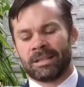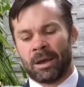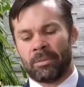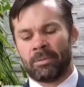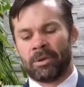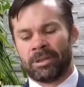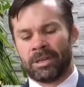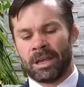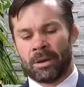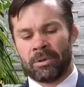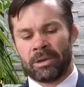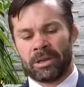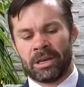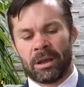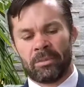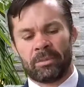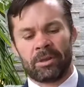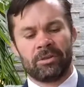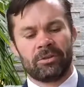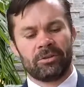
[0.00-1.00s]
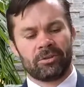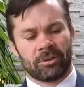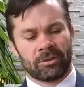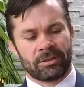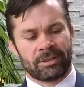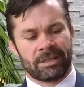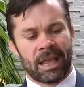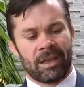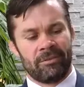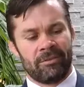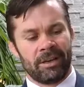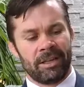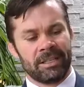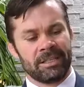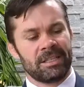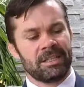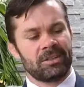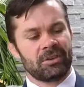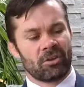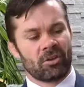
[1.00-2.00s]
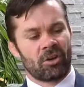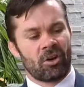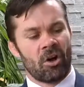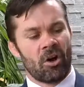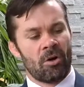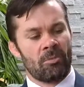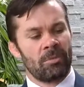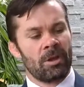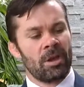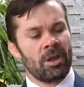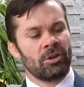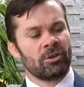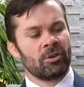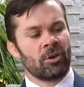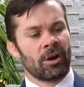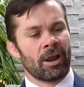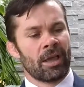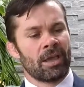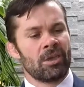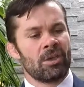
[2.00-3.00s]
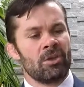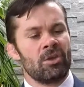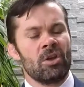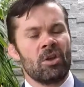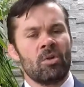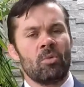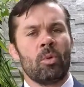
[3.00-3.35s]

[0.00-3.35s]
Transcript: www.davidlindsay.com.au,